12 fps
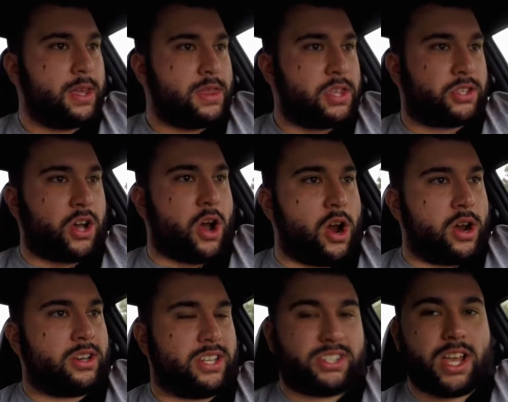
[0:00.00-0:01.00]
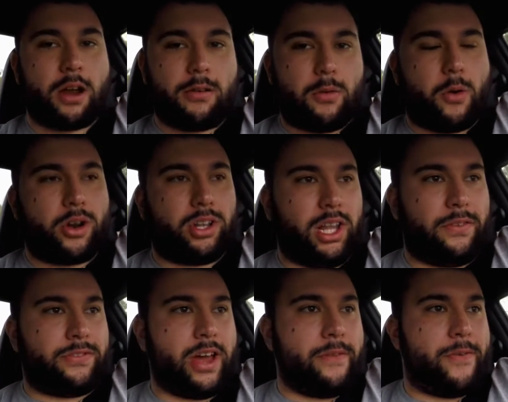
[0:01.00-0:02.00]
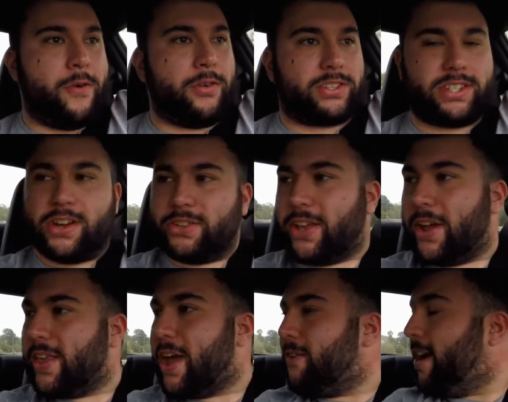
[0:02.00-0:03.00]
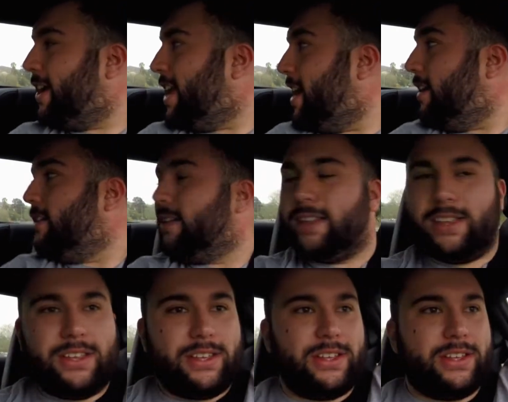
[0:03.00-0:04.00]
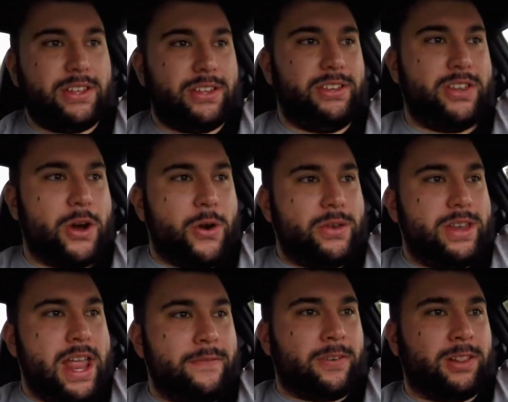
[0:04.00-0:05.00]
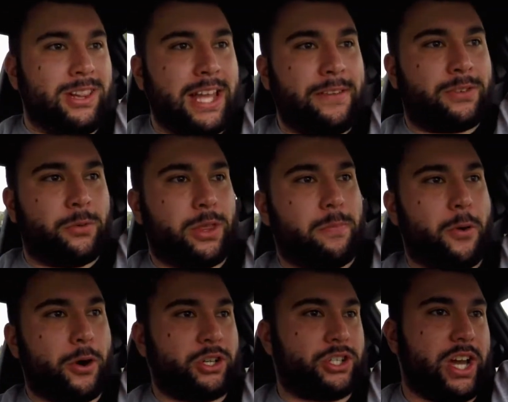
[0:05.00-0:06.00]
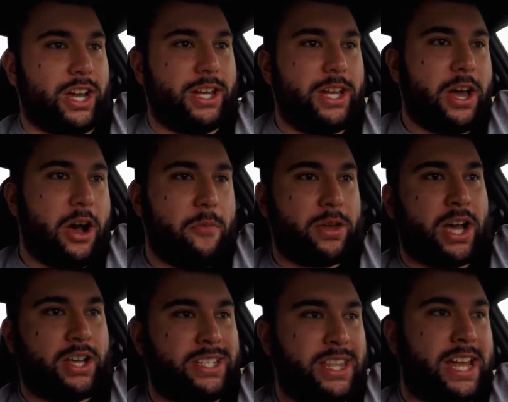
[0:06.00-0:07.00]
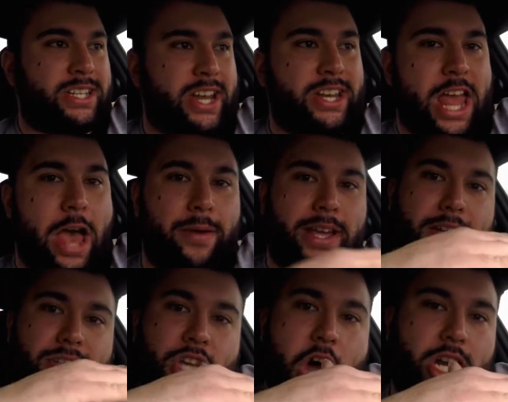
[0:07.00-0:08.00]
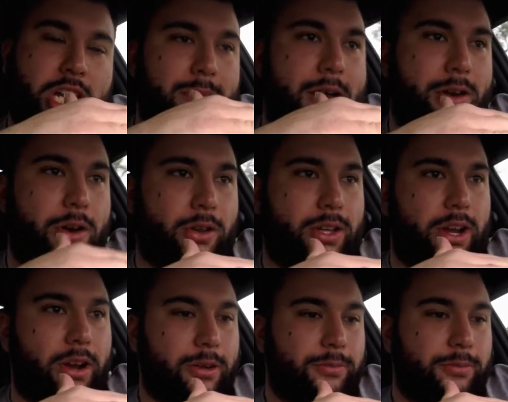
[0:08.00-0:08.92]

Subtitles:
This car does not reward lift-off oversteer, I'll tell you that right now. No, never lift with a Porsche, because of that dynamic I was talking about earlier.